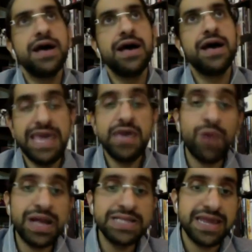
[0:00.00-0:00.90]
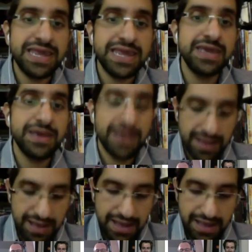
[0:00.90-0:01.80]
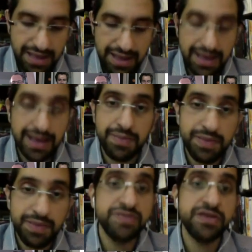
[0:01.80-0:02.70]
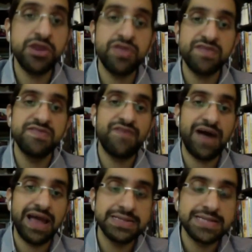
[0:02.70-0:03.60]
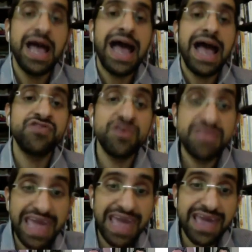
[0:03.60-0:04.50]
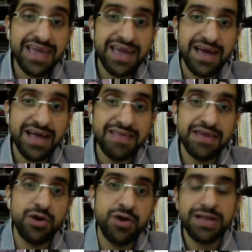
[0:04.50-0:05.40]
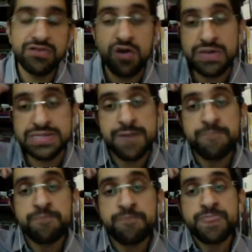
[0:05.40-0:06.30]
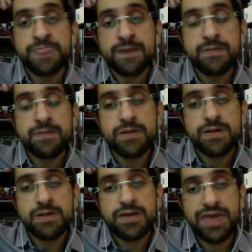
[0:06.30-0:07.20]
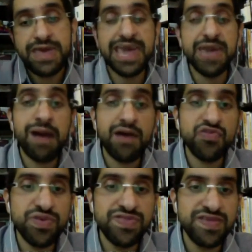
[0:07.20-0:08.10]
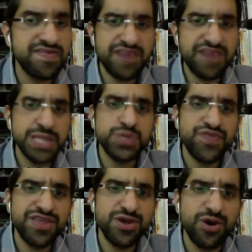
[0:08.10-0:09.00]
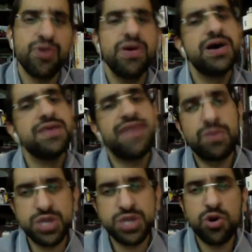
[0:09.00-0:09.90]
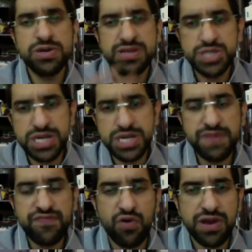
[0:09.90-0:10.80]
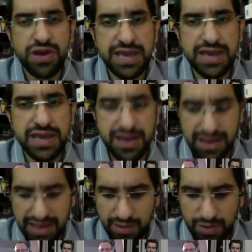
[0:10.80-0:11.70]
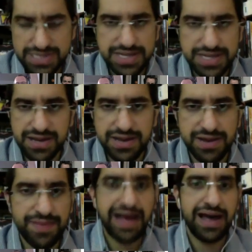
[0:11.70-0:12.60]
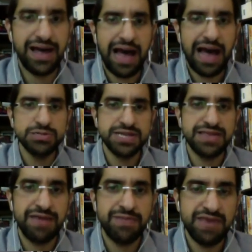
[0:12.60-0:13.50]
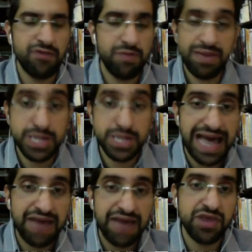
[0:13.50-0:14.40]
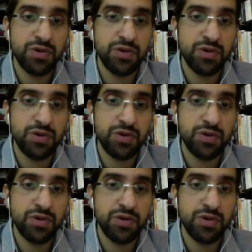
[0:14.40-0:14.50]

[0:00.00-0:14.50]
He went and he continued his defiance. And today, Taylor and Thomas, he came out with this strange video that was recorded just before he was ousted, I believe, or maybe just after he